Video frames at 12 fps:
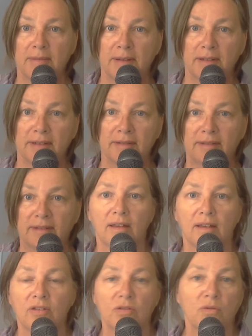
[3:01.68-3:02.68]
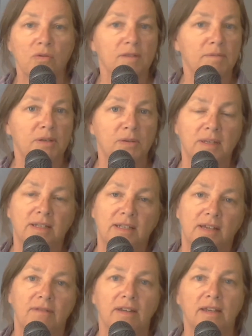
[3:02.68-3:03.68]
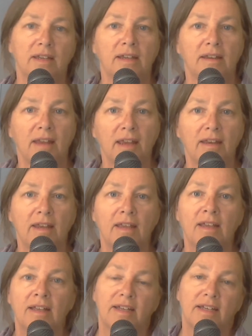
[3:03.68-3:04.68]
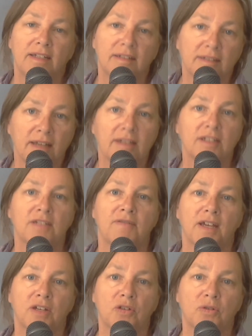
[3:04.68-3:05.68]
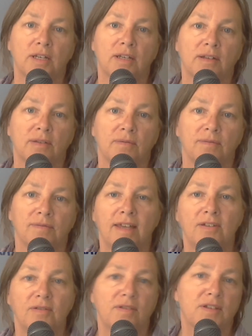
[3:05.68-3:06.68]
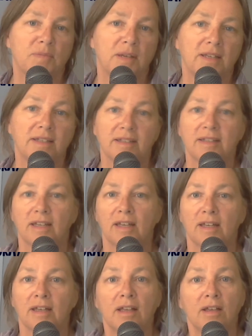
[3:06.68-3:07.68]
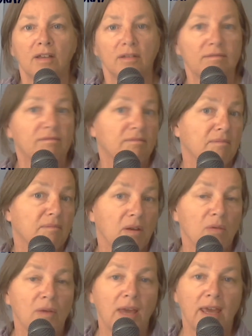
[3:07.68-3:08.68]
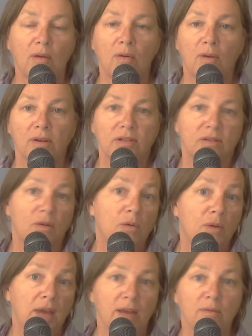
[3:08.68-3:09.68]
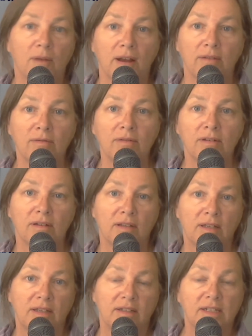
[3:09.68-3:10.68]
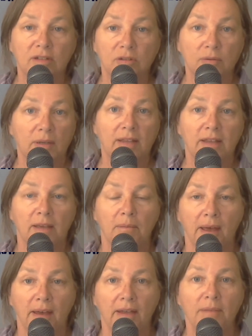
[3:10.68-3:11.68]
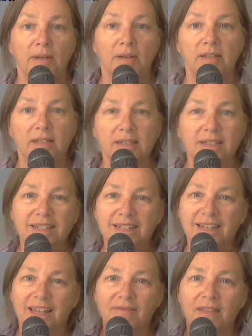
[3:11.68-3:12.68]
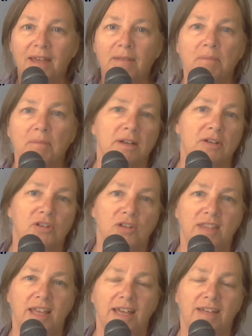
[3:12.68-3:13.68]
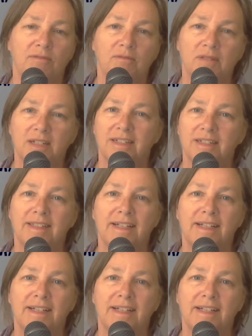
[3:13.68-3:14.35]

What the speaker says: it. A score between 70 and 80 is satisfactory. So this means it's a okay horse, okay round. Didn't do anything bad, but it just didn't have that punch and that real